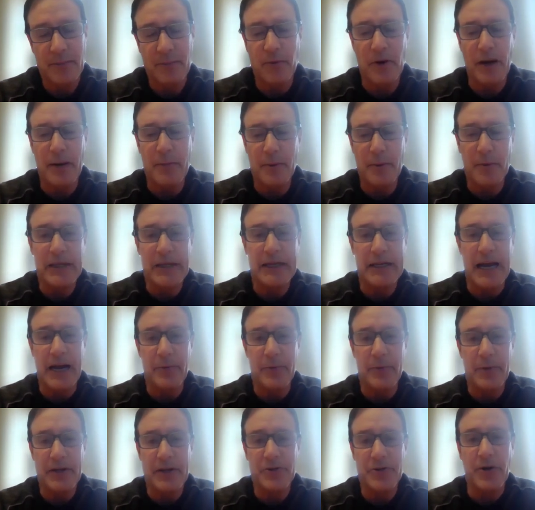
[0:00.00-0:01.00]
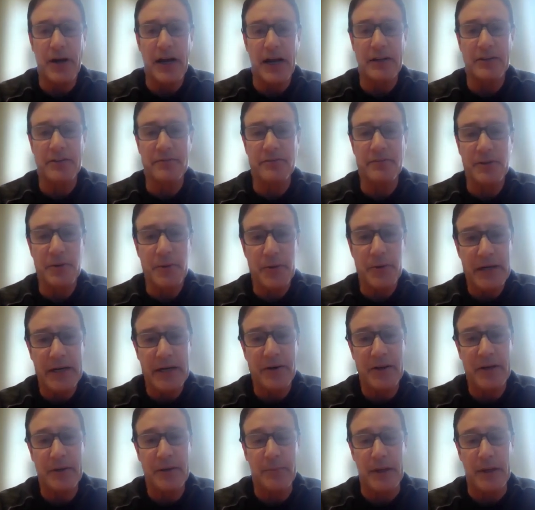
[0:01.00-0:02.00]
Probably not retroactively, we're
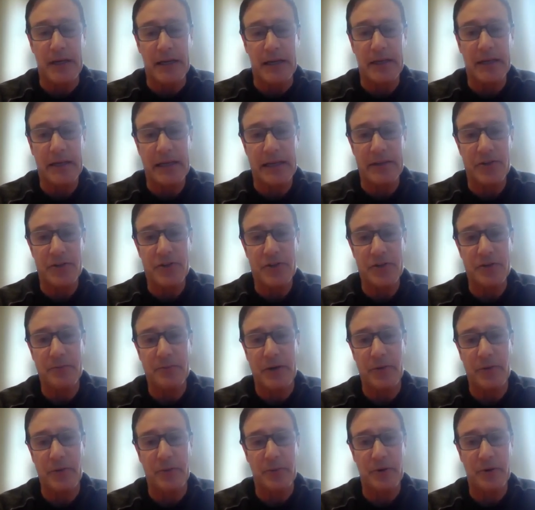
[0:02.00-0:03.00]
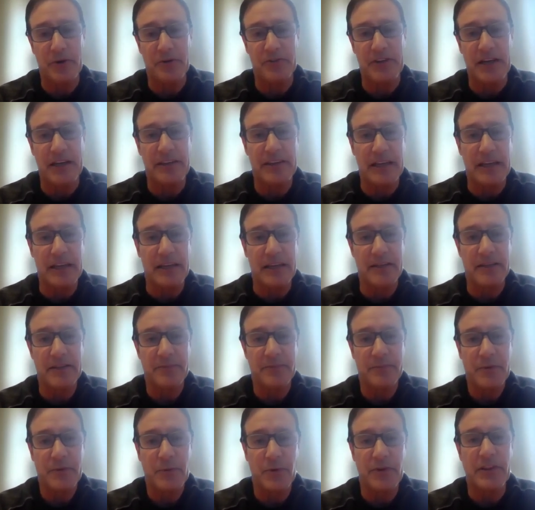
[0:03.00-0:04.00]
hearing, but it should be removed, I think,
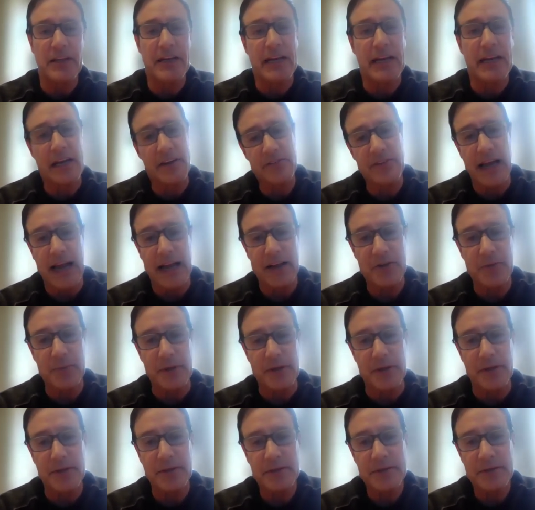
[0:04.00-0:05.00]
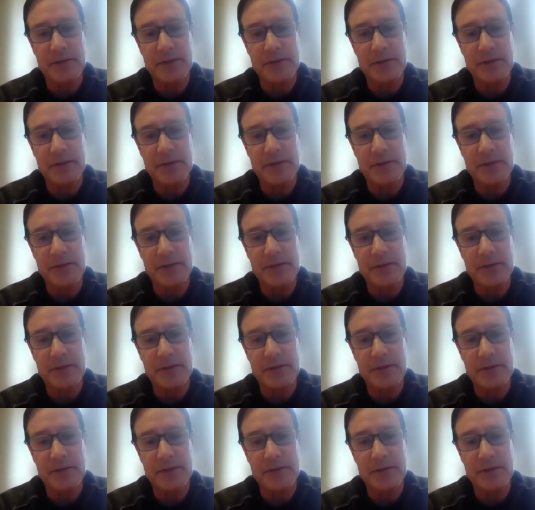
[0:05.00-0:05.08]
with the next tax bill.